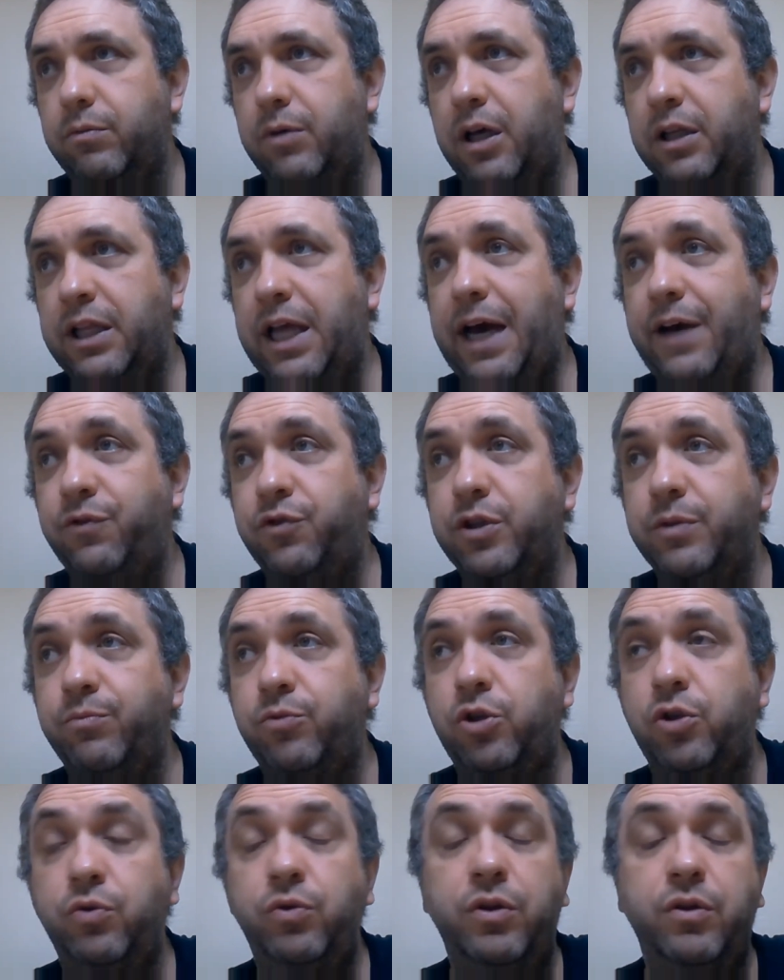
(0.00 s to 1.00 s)
allows
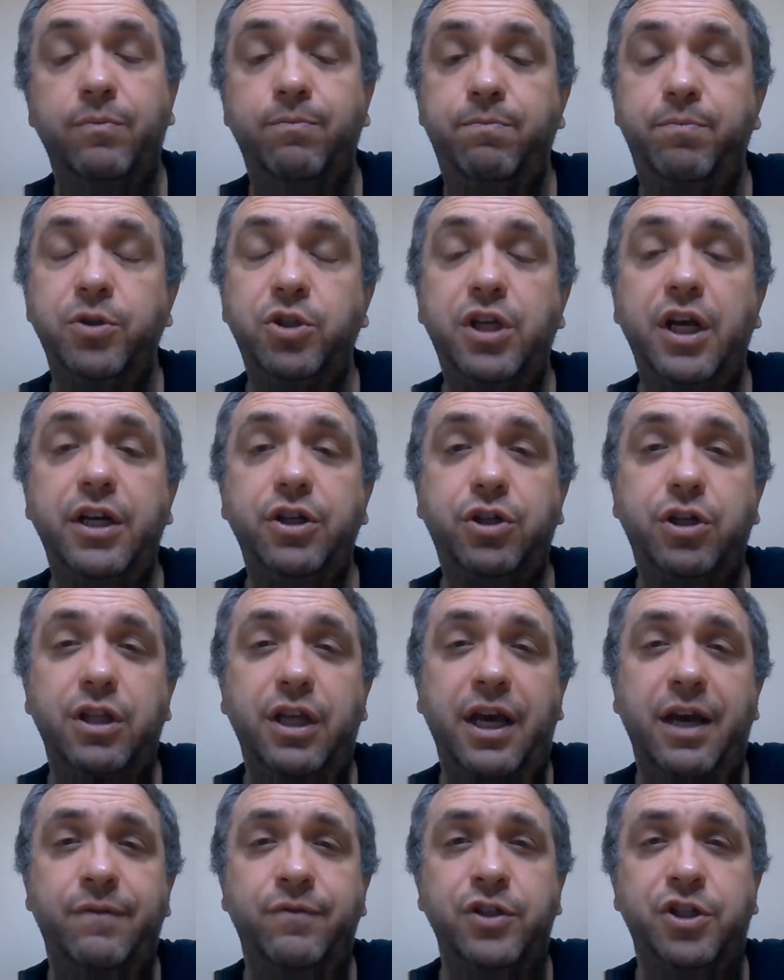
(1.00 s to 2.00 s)
him to
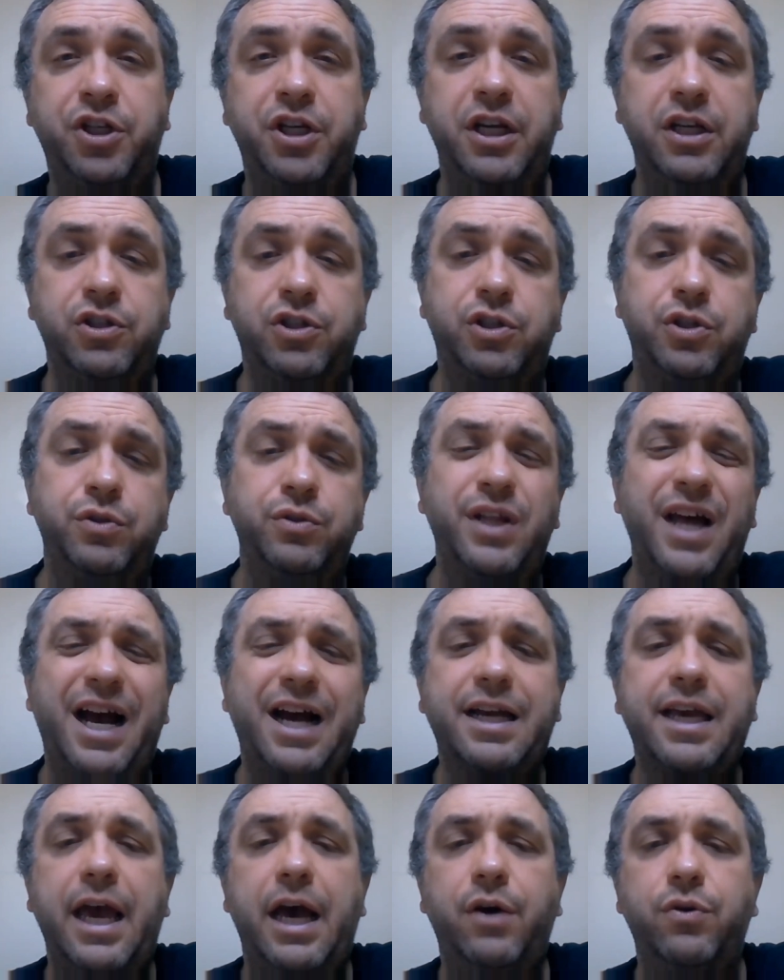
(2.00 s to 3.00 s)
potentially have a chance to
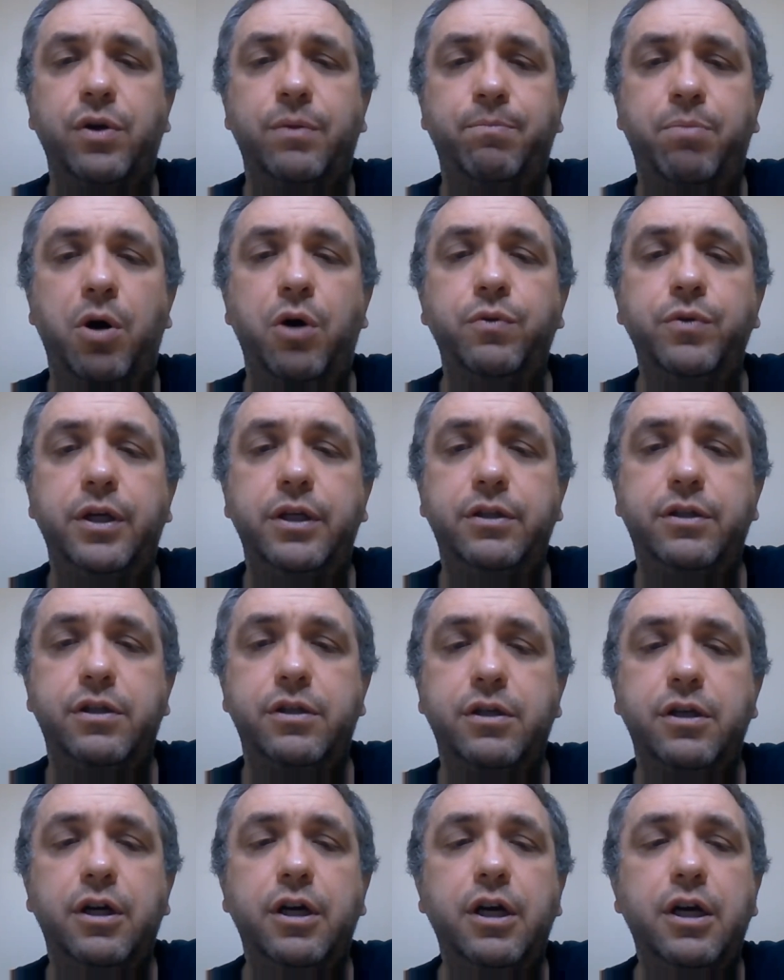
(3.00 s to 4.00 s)
knock out
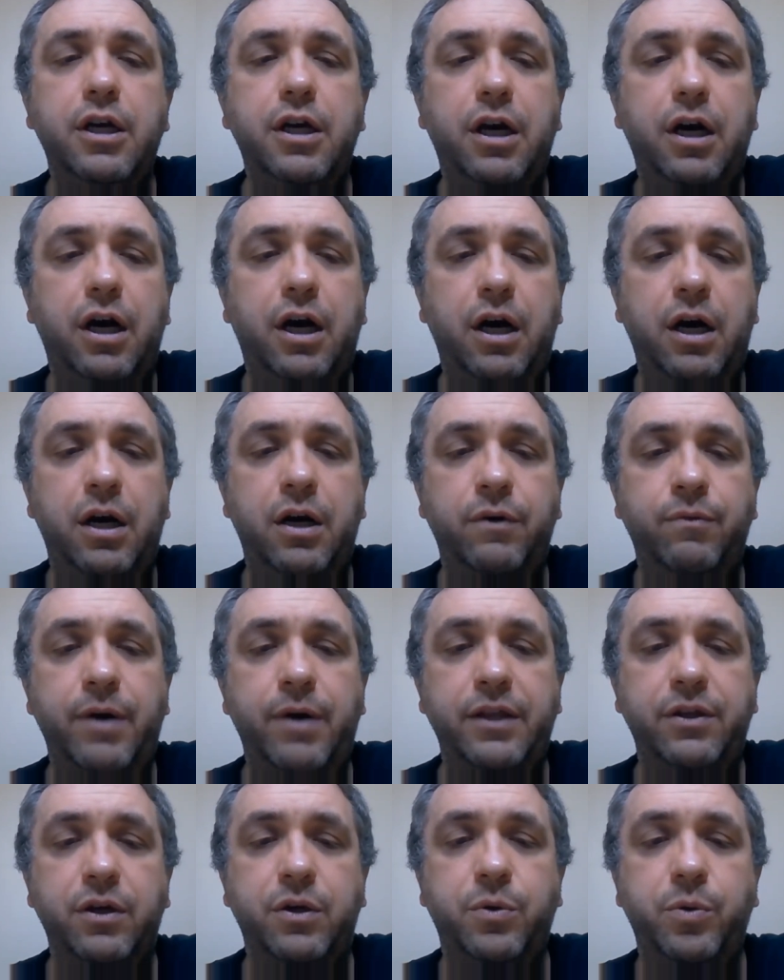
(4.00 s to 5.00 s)
opponents
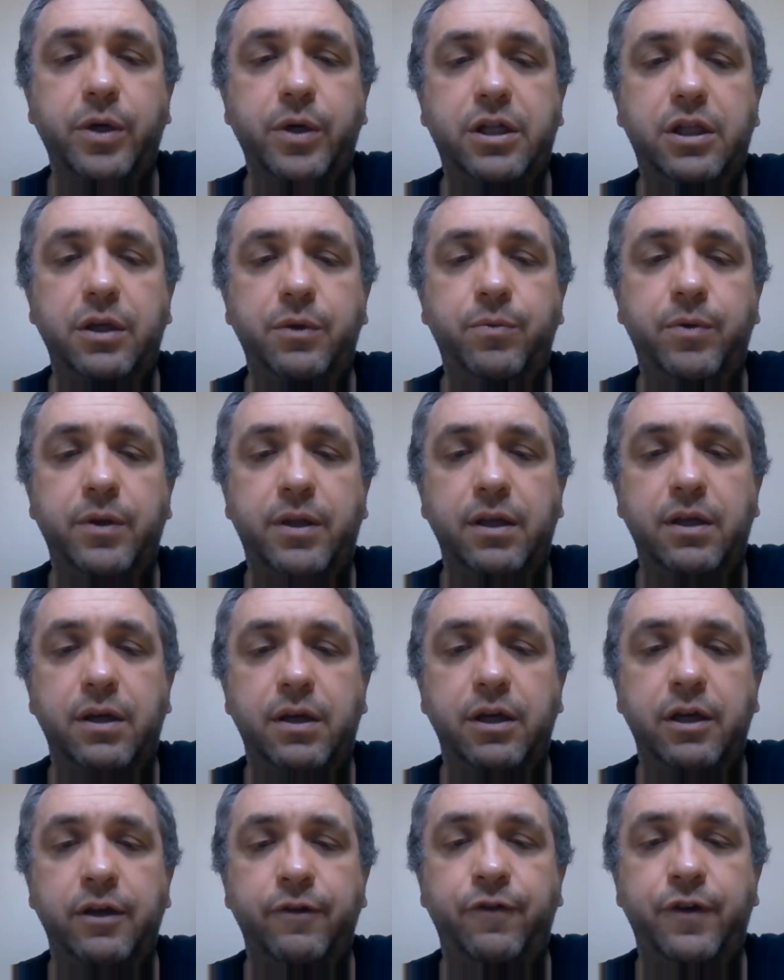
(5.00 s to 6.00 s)
rather quickly
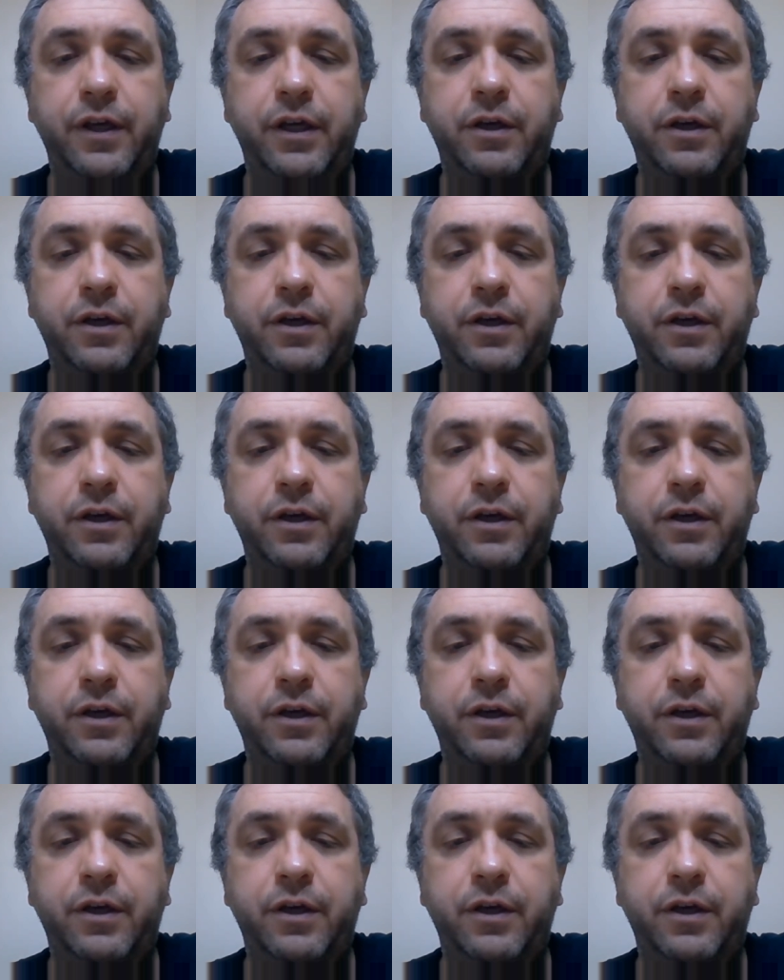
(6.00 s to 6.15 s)
if he